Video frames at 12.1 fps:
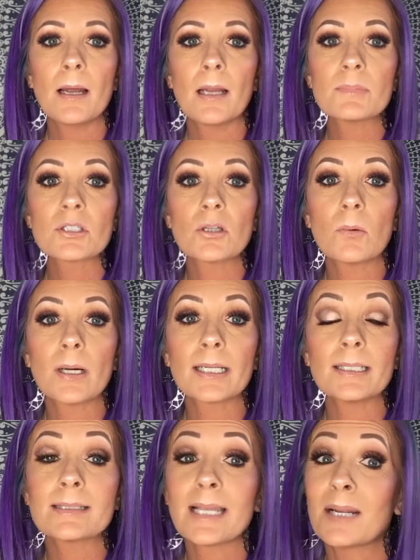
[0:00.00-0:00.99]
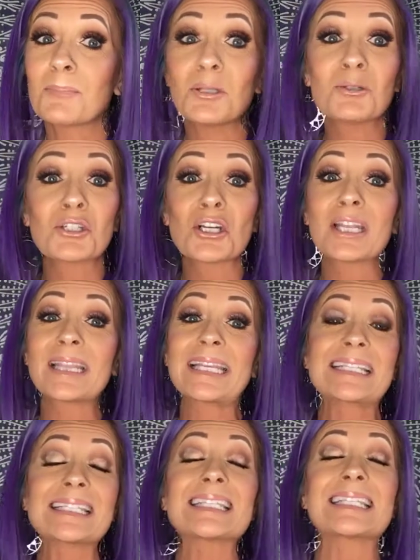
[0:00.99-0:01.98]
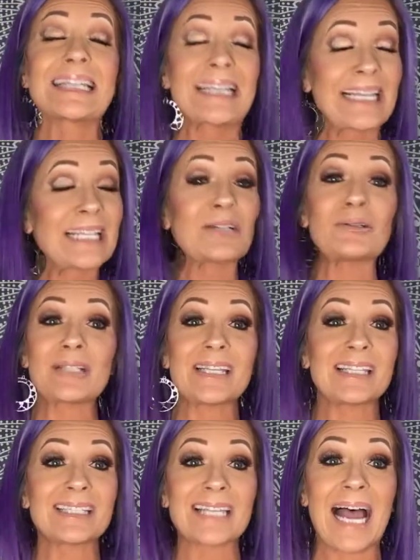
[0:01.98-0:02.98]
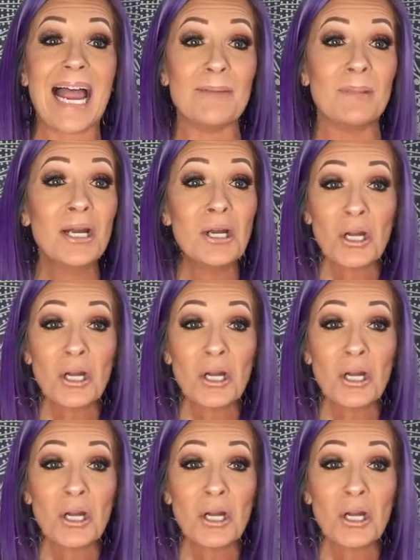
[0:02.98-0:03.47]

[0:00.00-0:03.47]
I'm still wanting to sign up. You should. This is literally the time.